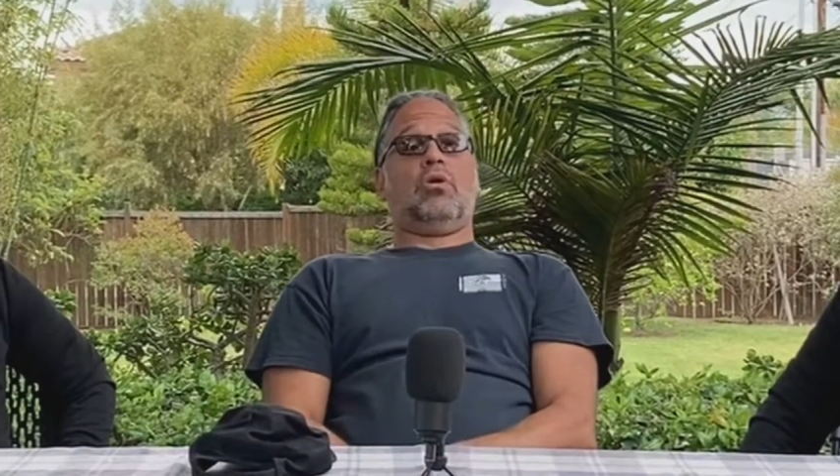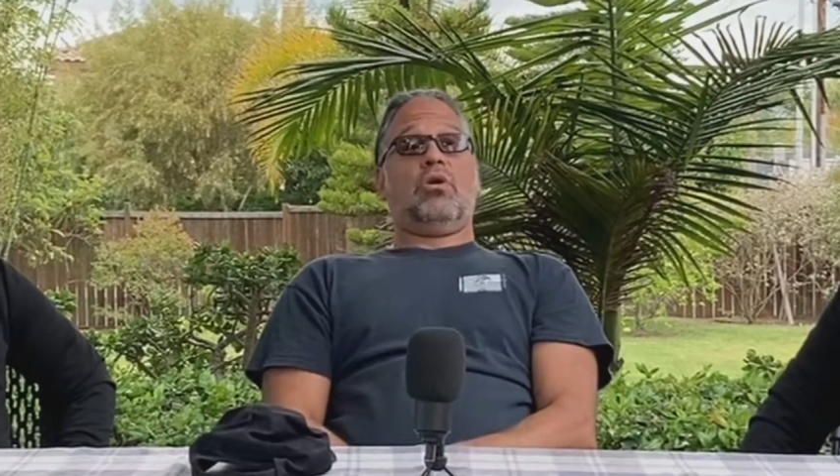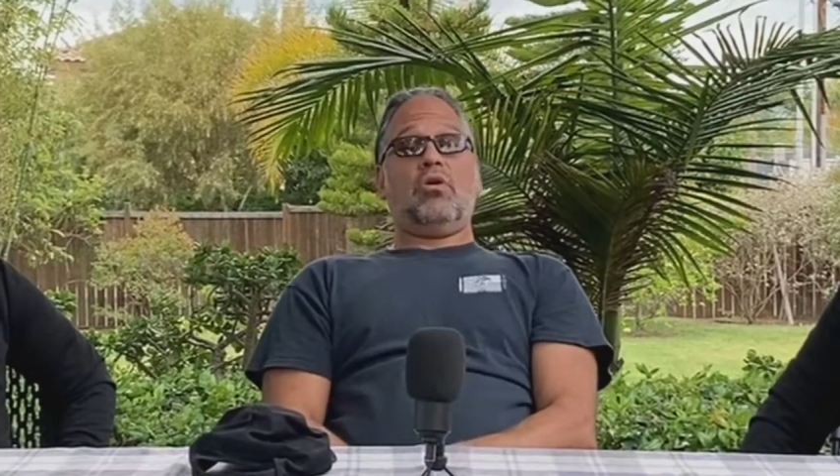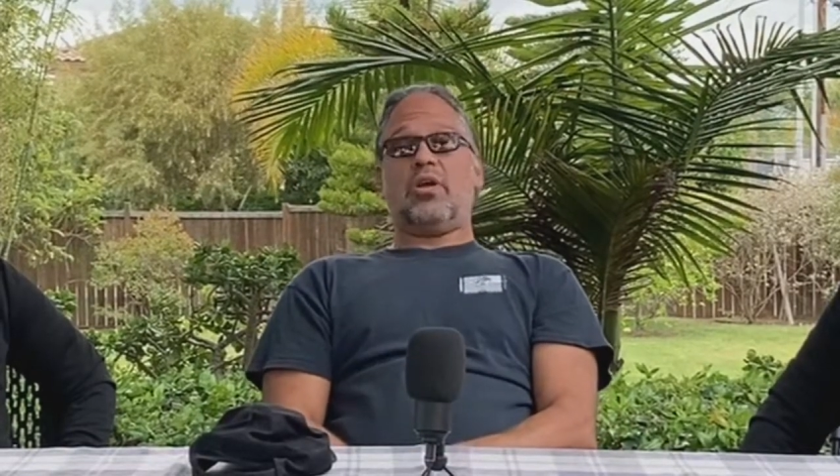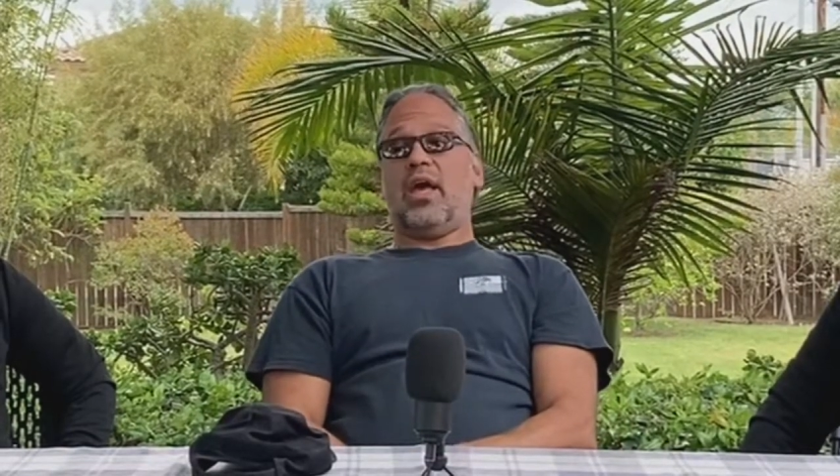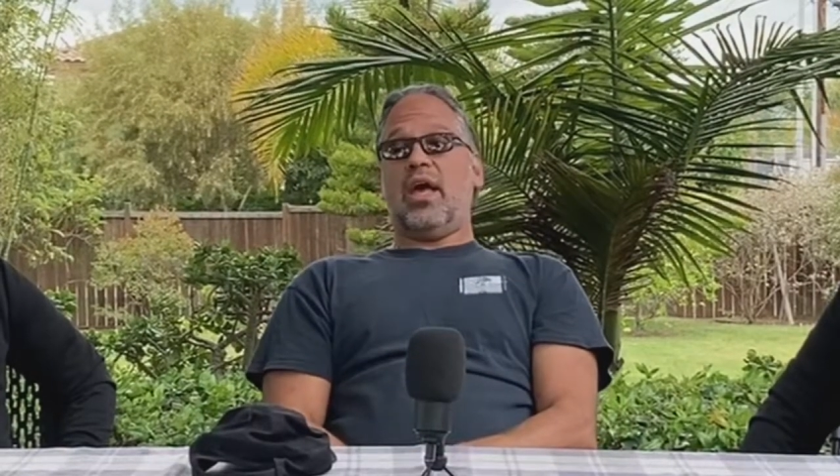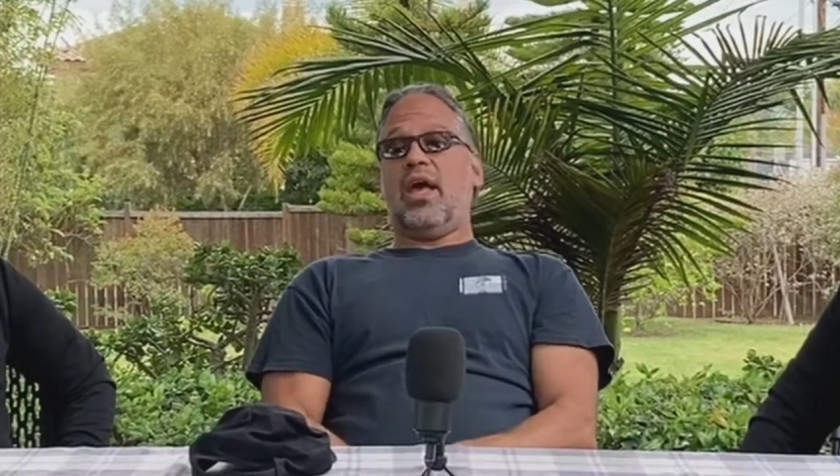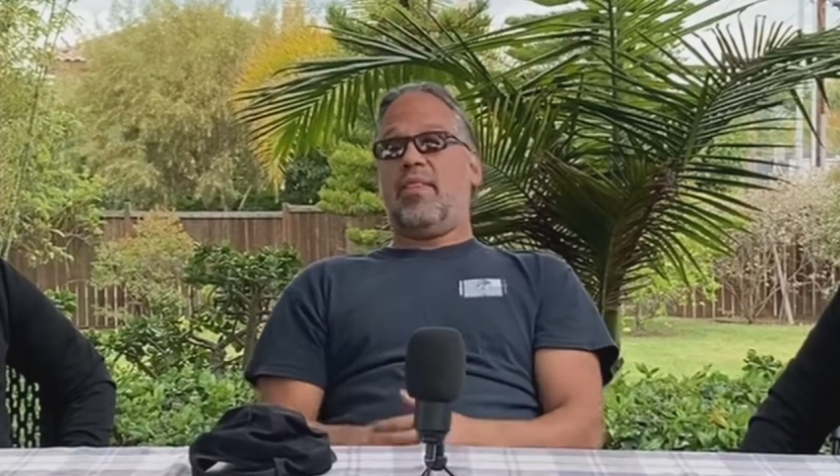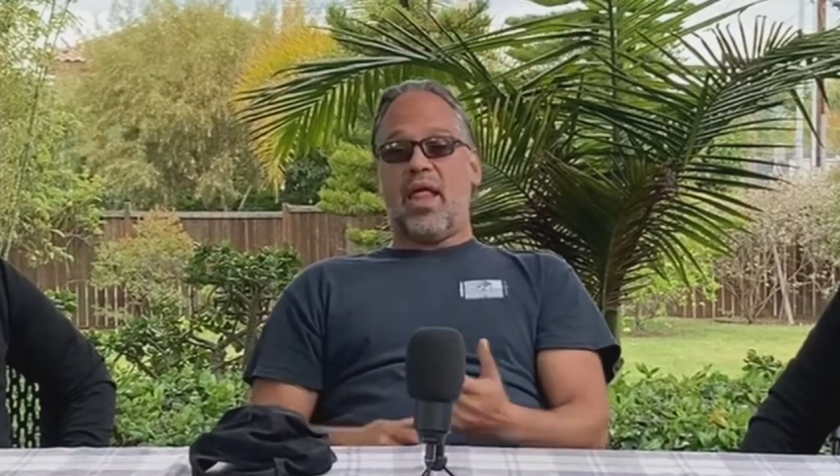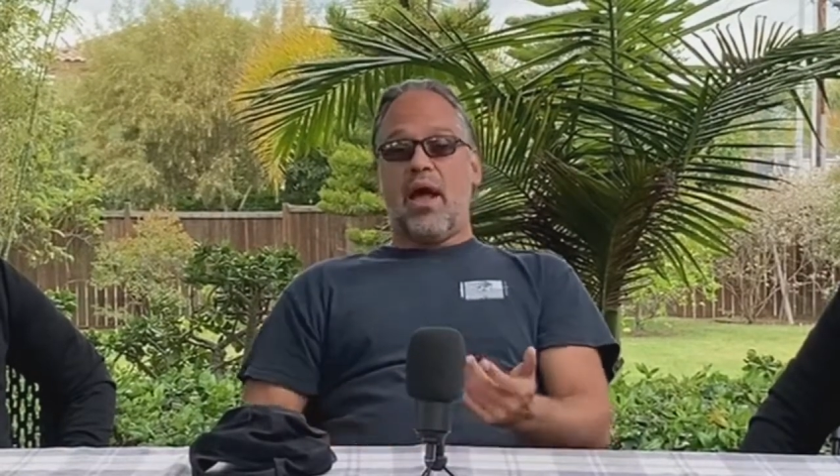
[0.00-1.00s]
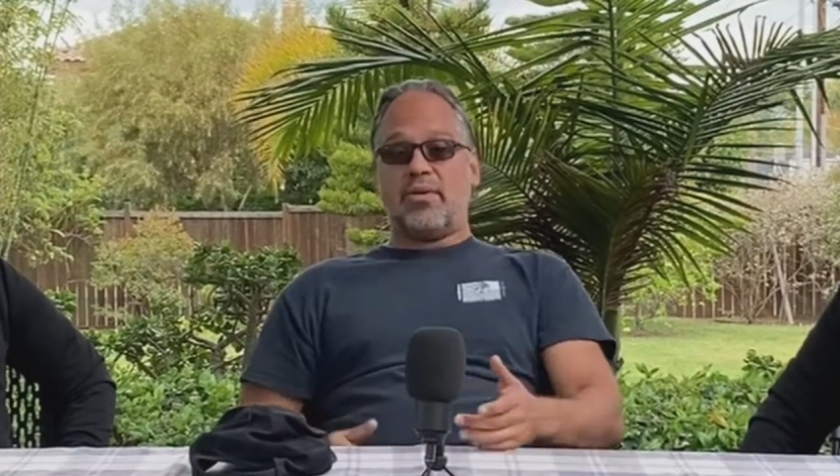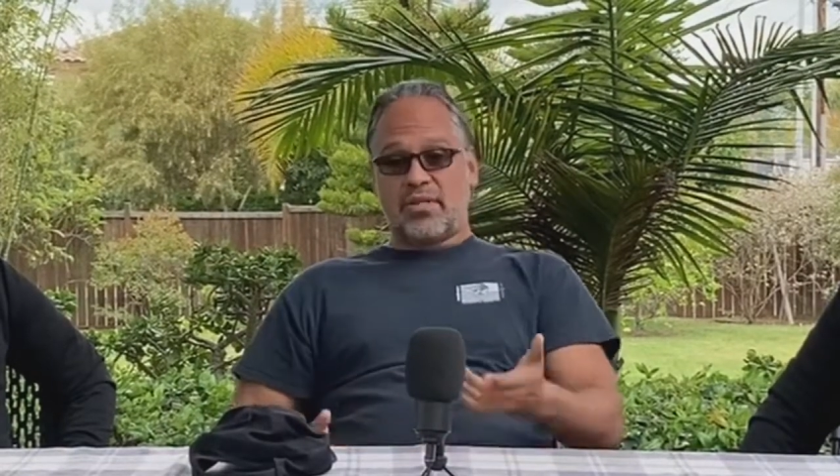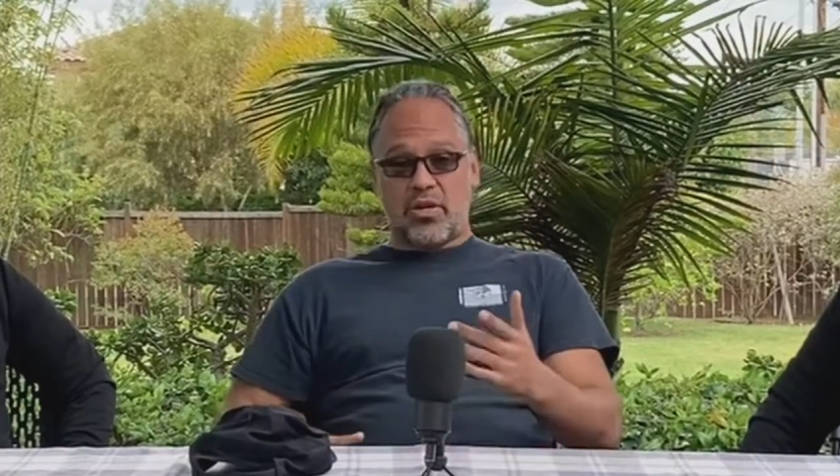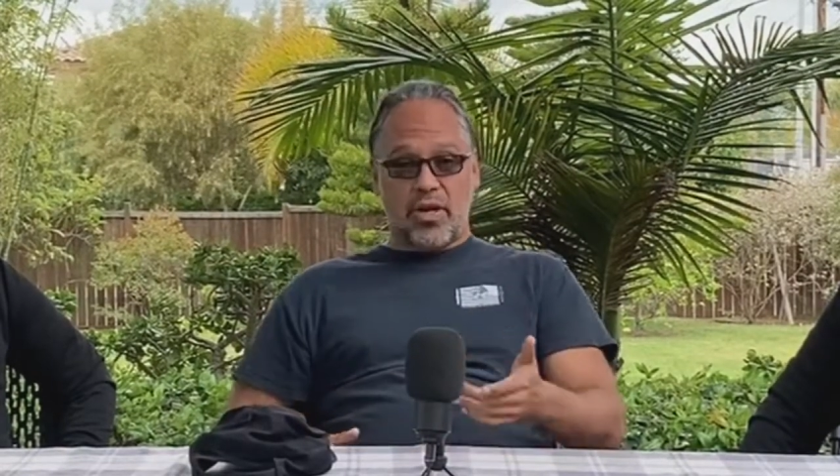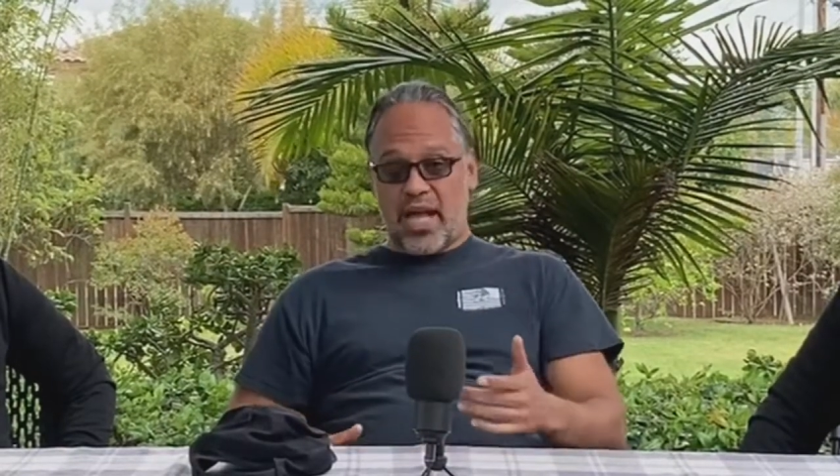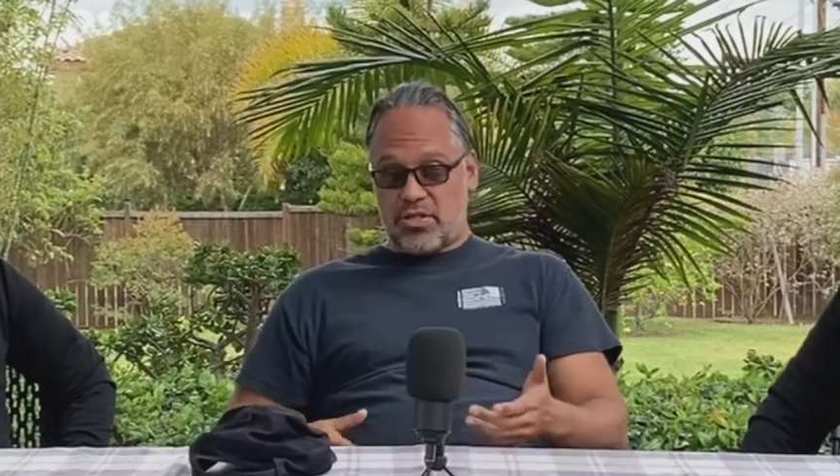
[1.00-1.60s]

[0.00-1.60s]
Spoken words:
okay. And then I was like, okay,